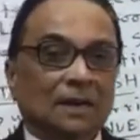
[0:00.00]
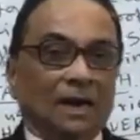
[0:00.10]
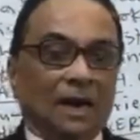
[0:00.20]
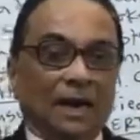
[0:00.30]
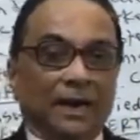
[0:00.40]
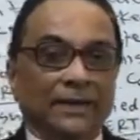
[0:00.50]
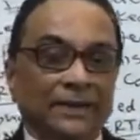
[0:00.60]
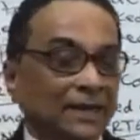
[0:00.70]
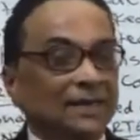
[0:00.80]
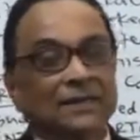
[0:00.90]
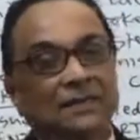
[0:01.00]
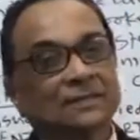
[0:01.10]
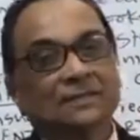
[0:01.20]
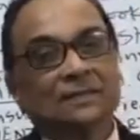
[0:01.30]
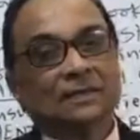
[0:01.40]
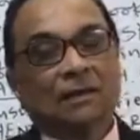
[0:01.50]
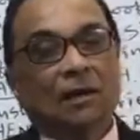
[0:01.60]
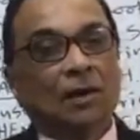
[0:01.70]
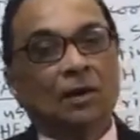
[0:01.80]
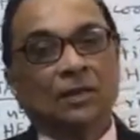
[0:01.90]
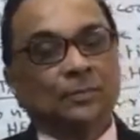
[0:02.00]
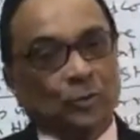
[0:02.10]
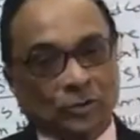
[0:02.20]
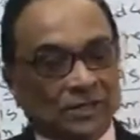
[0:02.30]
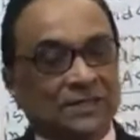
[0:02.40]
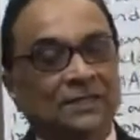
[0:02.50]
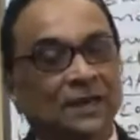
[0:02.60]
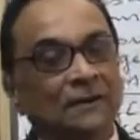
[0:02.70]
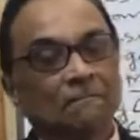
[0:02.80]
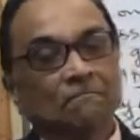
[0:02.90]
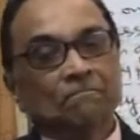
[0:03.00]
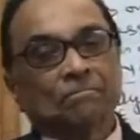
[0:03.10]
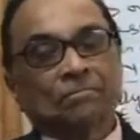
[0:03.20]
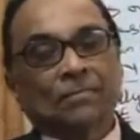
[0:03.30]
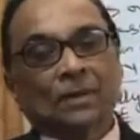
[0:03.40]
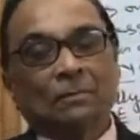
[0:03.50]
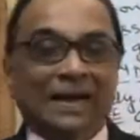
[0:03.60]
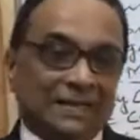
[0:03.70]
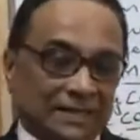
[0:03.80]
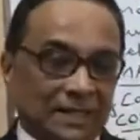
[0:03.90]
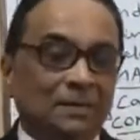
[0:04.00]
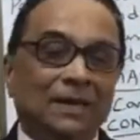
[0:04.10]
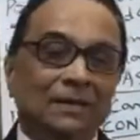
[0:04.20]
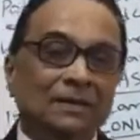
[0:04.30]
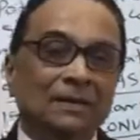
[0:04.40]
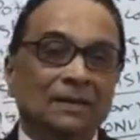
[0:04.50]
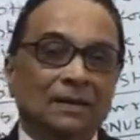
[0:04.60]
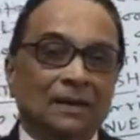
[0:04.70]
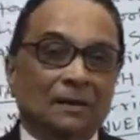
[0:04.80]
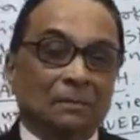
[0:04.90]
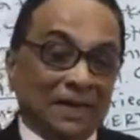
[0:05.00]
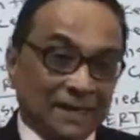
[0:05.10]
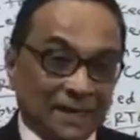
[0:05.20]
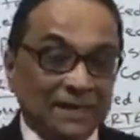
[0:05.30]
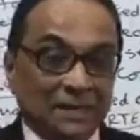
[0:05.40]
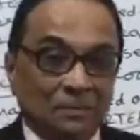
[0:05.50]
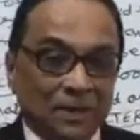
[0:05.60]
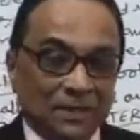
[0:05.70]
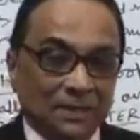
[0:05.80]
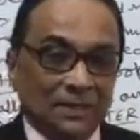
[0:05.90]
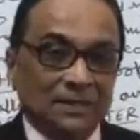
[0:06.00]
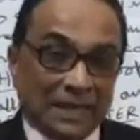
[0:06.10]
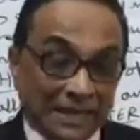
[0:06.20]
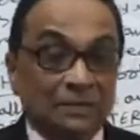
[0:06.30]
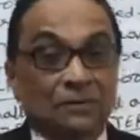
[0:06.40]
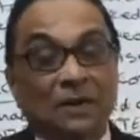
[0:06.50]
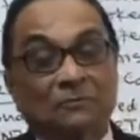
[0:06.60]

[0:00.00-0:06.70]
and there it is all the process is done by steaming, maintaining temperature starting from